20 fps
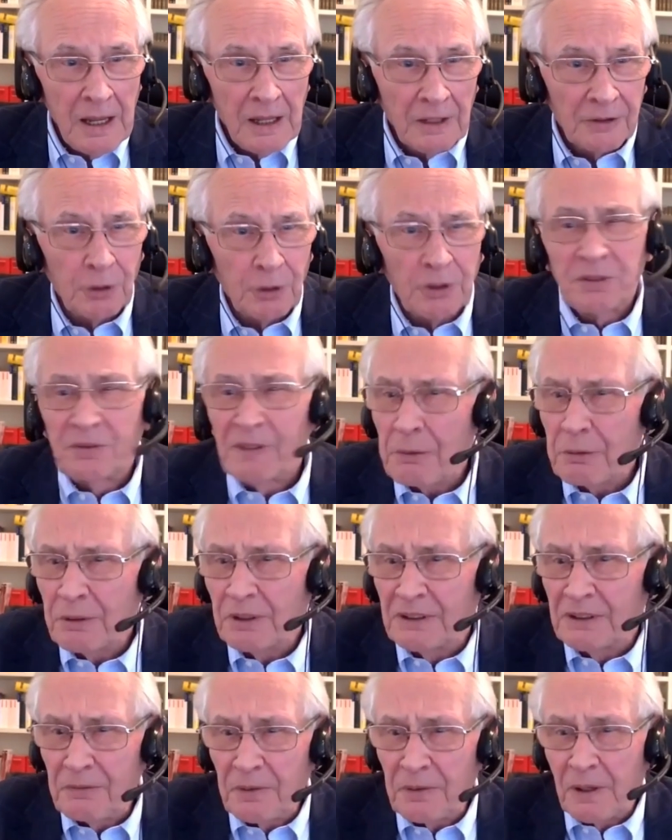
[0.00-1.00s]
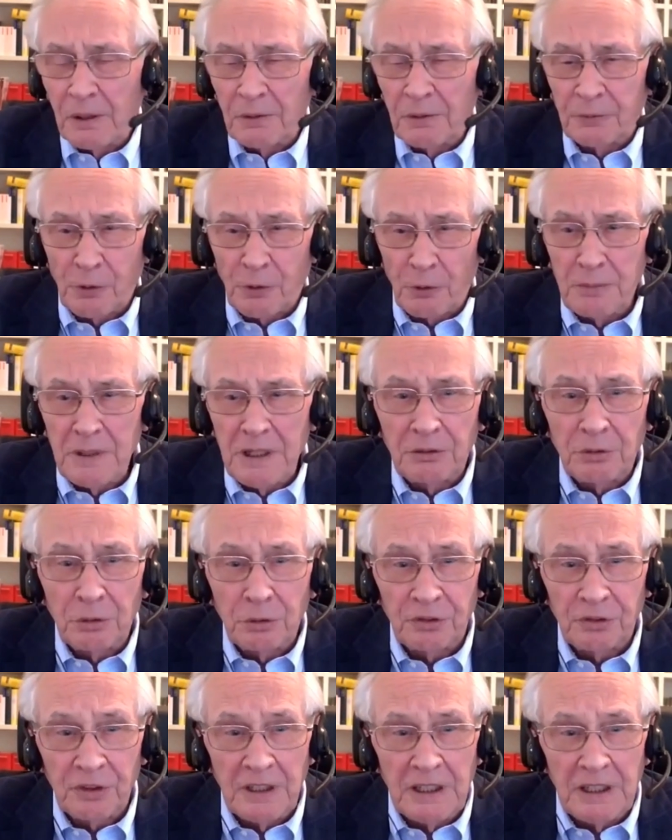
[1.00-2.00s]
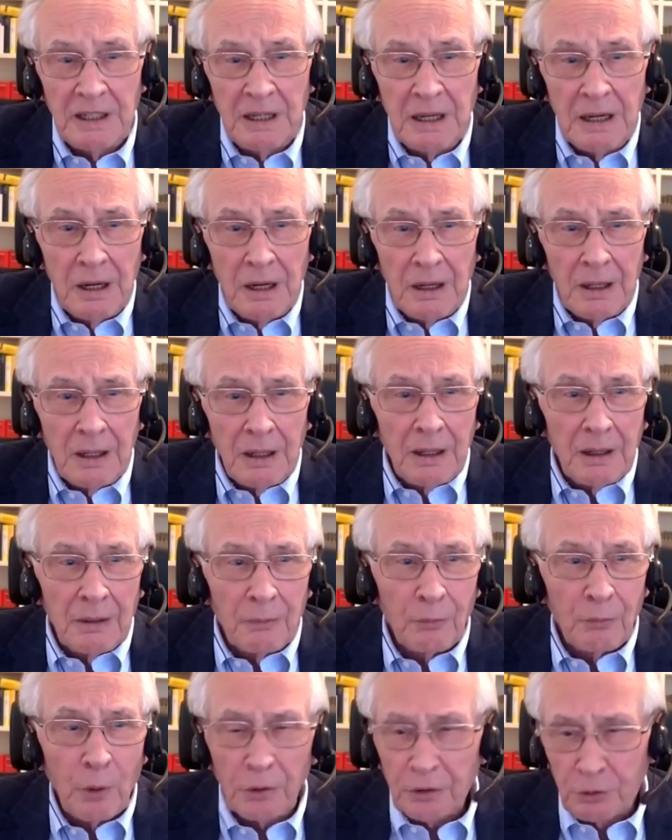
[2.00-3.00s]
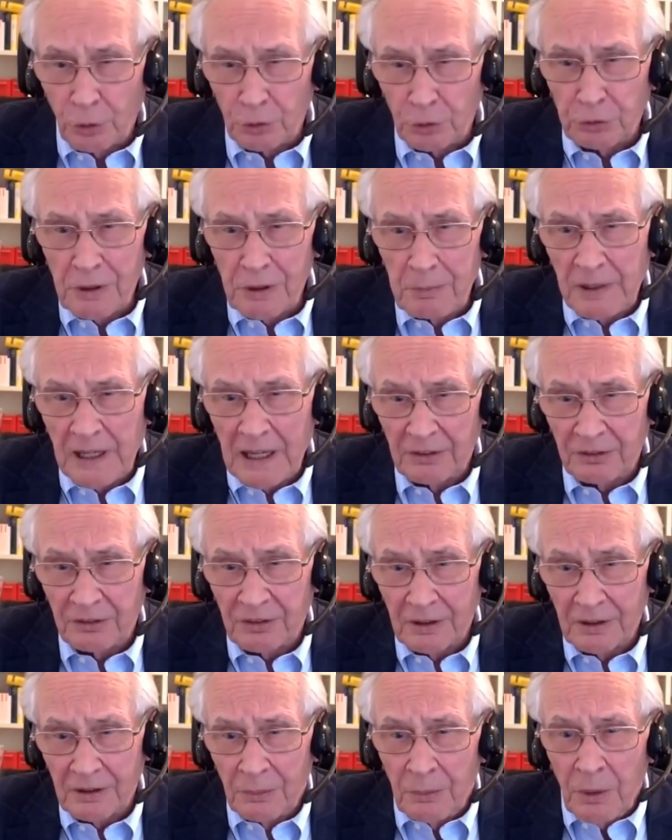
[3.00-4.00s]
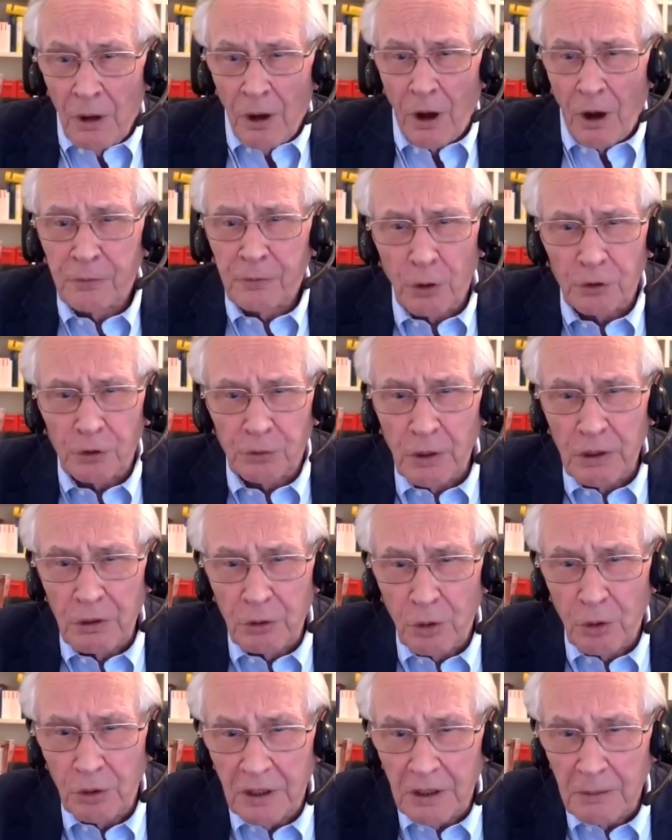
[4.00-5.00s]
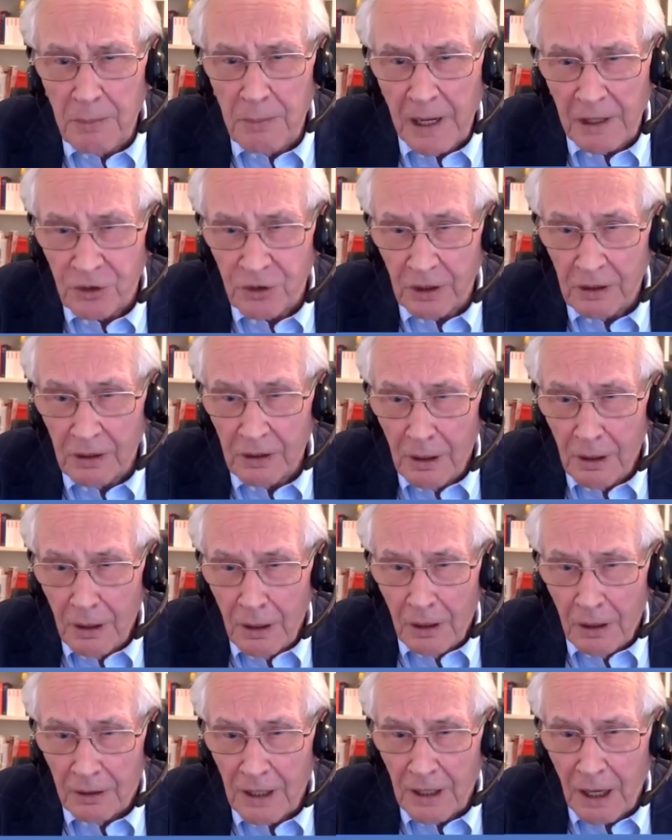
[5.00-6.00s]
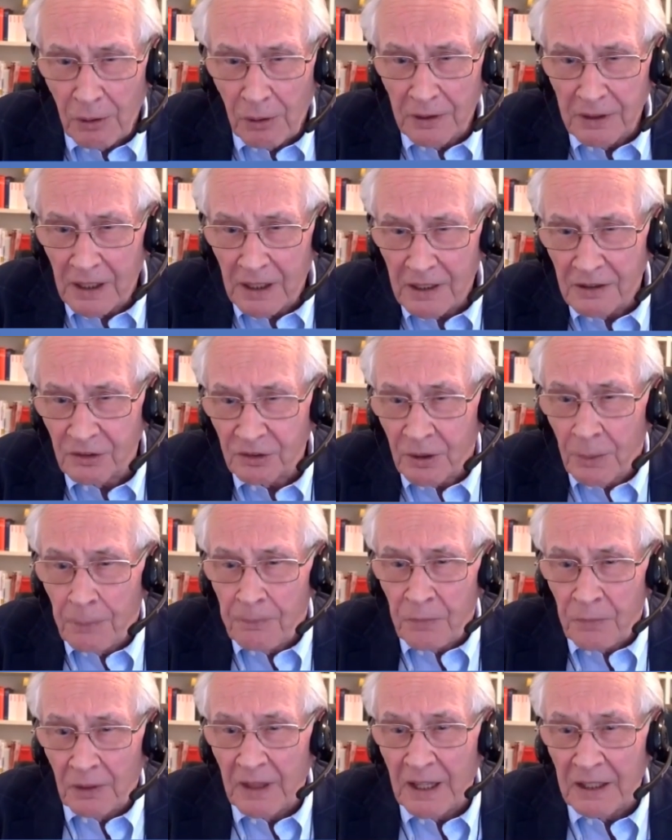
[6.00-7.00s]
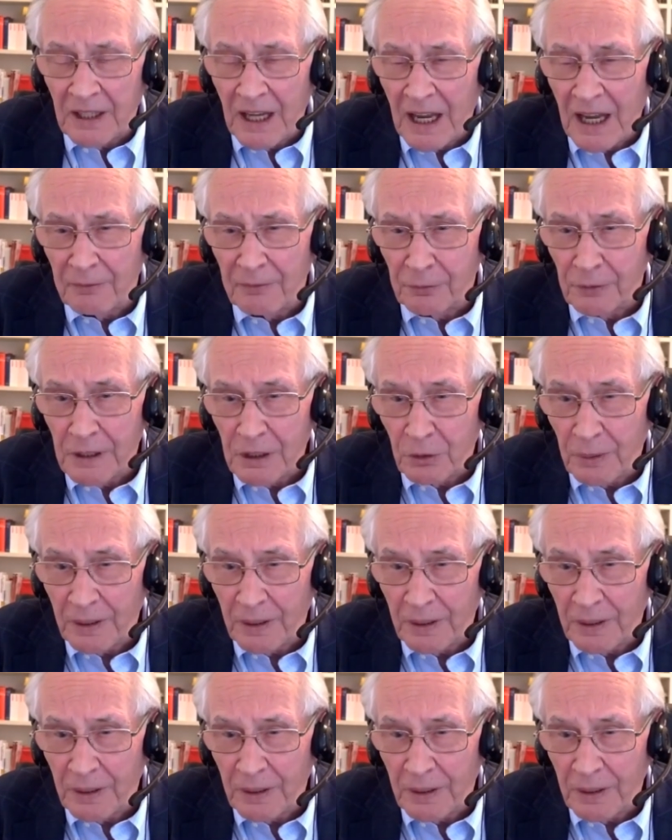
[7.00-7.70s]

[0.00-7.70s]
So it's very difficult for me to see what could replace it. Of course, we could imagine nowadays that every